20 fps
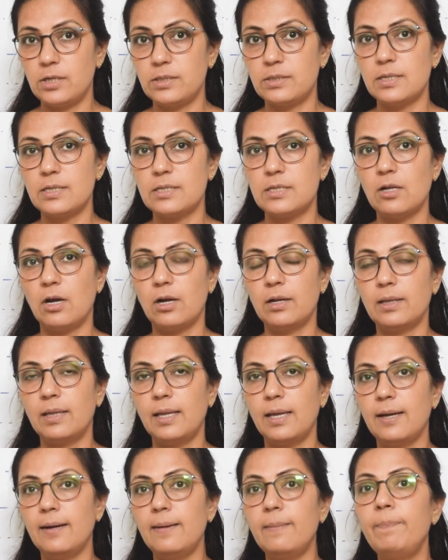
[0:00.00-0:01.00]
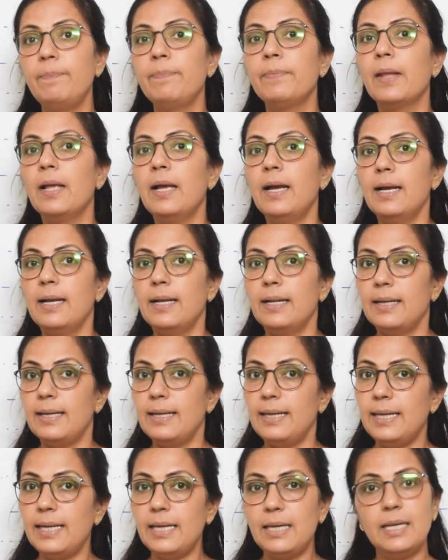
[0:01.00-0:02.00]
it is not there.
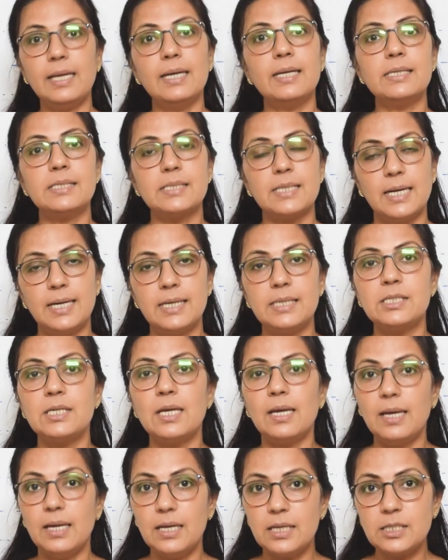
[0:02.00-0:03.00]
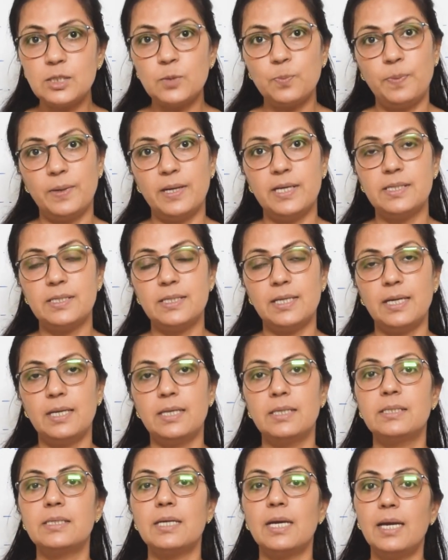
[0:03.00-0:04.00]
Linear search is
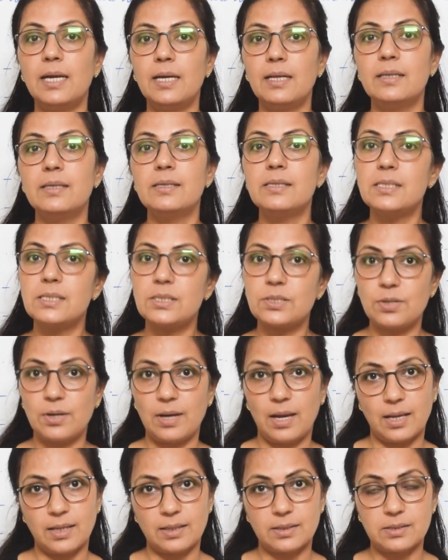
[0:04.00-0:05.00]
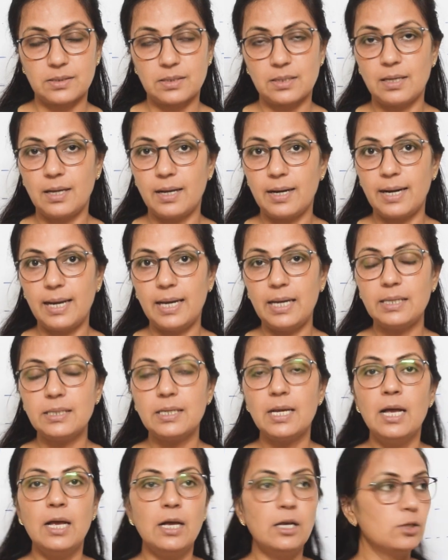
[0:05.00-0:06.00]
present in strings, right?
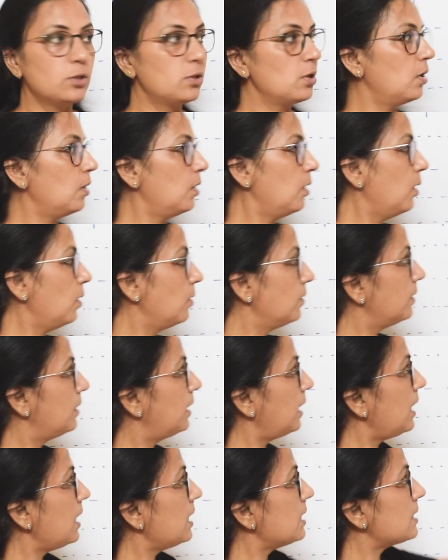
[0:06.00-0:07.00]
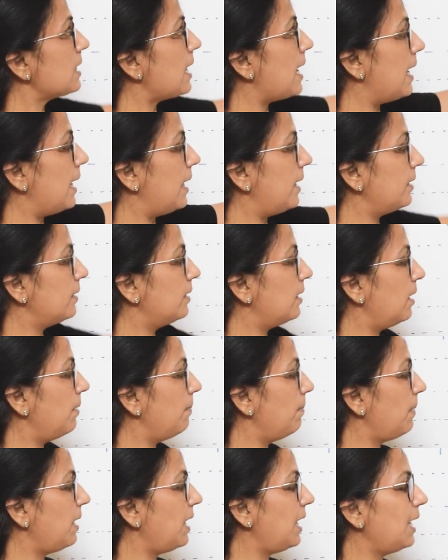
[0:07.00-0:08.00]
So these are
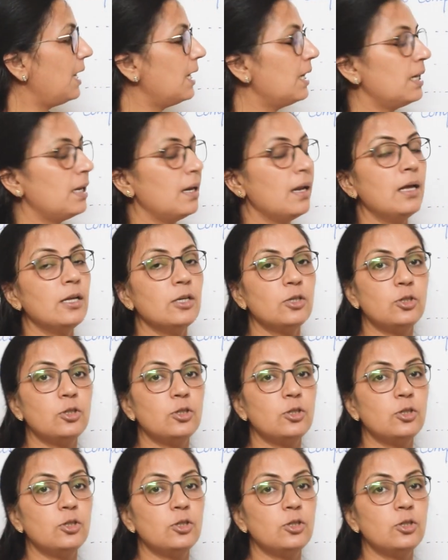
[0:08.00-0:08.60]
the main